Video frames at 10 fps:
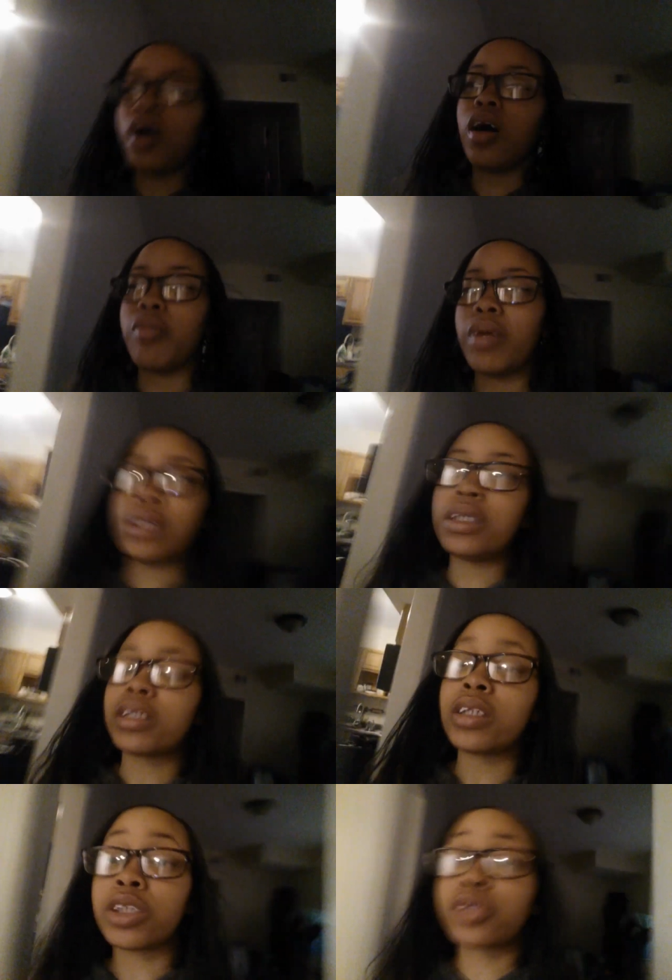um, at least
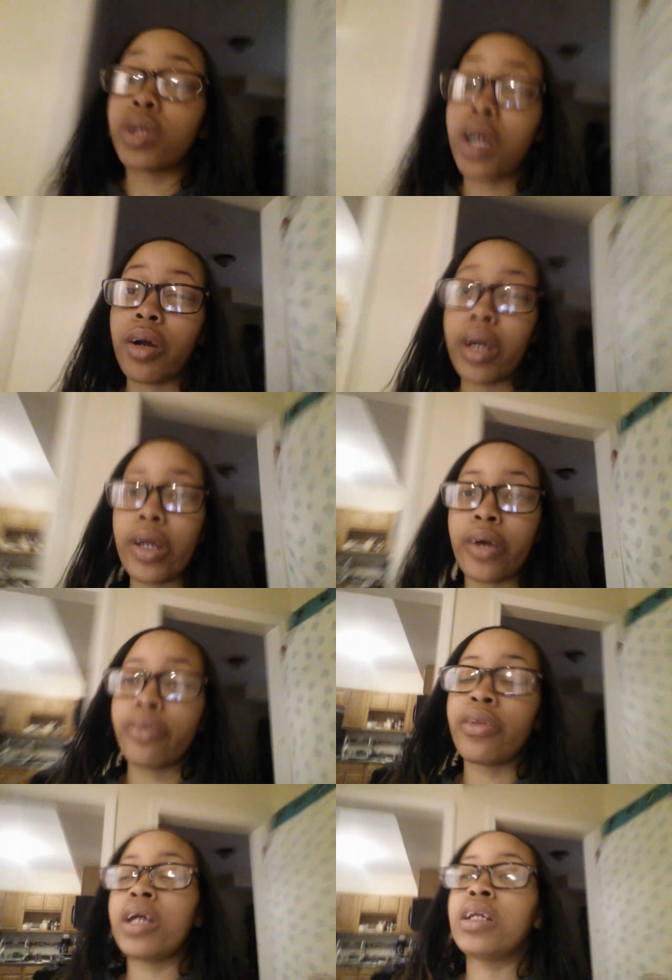the district out
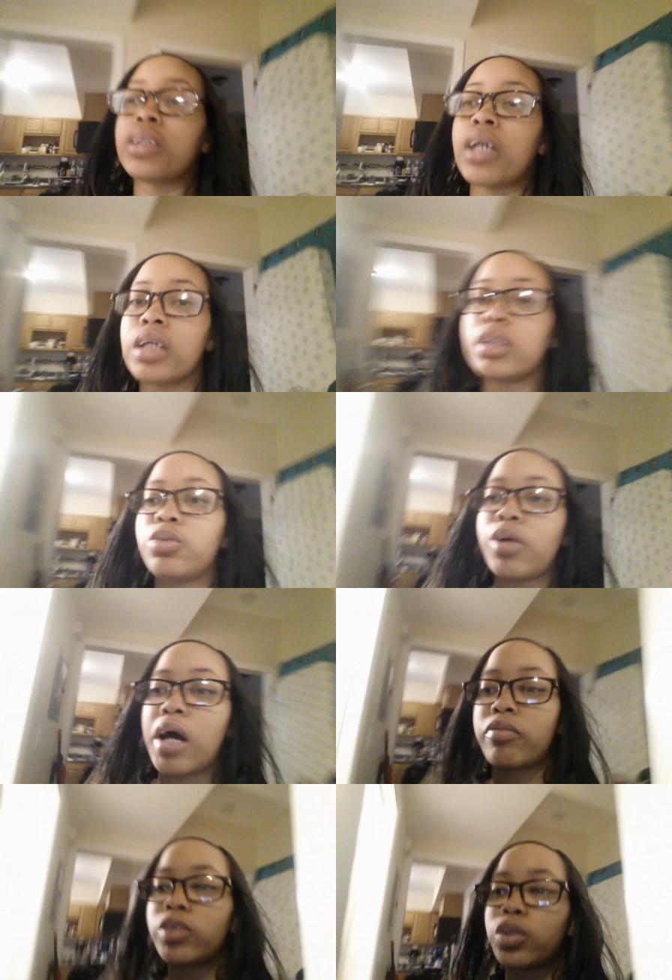here, they decided to
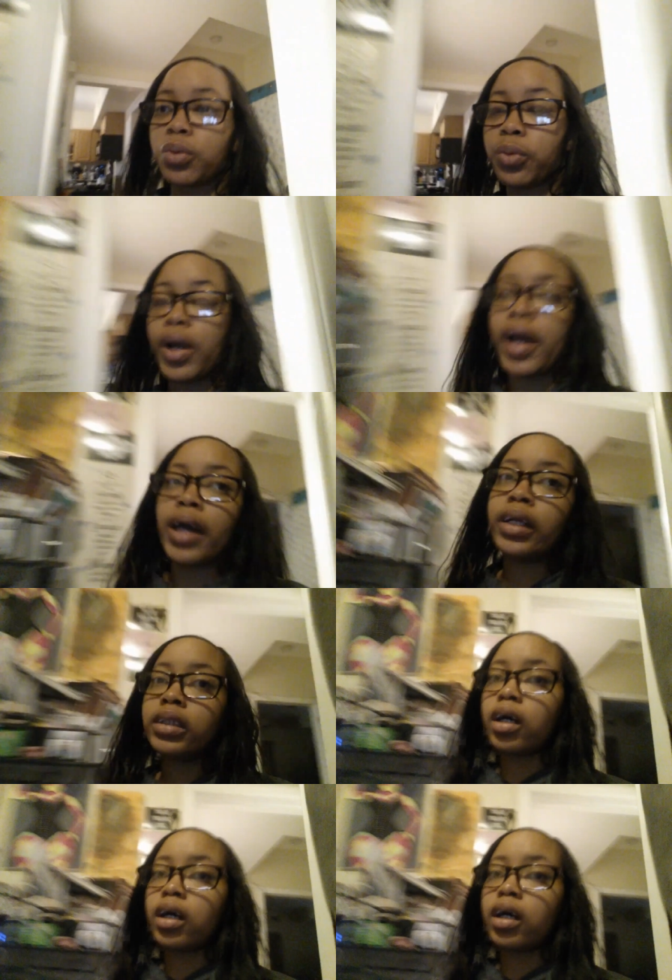have school at